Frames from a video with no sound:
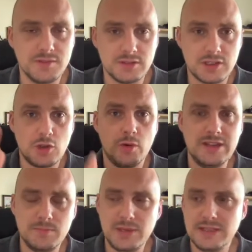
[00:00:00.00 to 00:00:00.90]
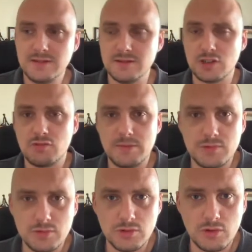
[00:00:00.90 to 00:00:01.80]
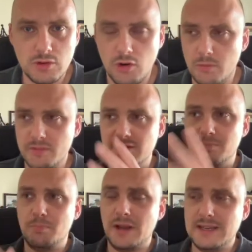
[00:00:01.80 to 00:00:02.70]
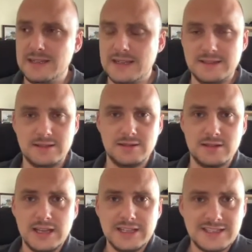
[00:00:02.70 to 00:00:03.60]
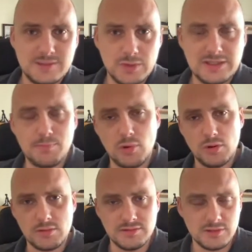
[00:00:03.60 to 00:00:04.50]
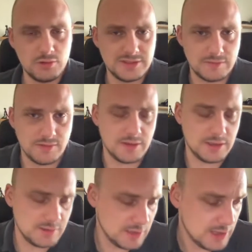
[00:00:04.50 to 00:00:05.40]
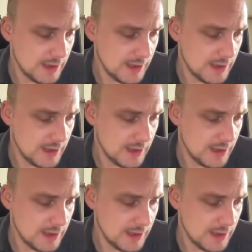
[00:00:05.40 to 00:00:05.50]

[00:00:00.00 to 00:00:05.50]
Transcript: There's Coinbase, there's Crypto dot com, there's Binance, there's Swissborg, there's all these different things.